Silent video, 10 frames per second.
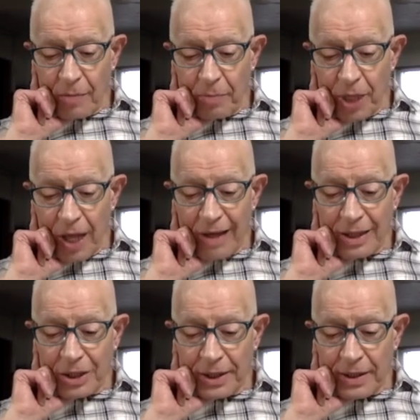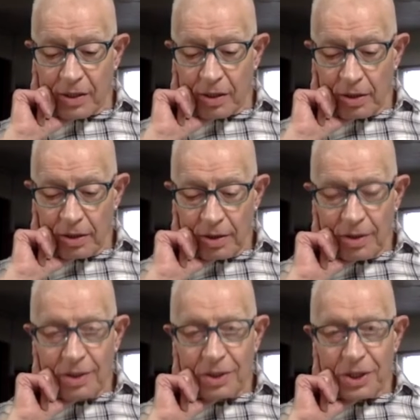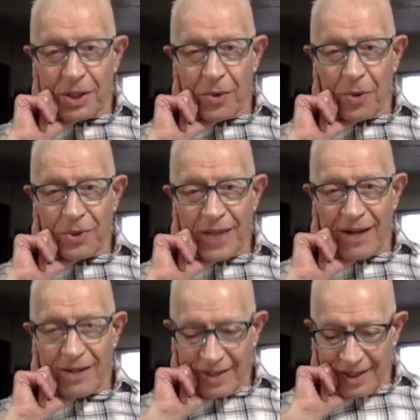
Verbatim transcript: blockages, she calls out,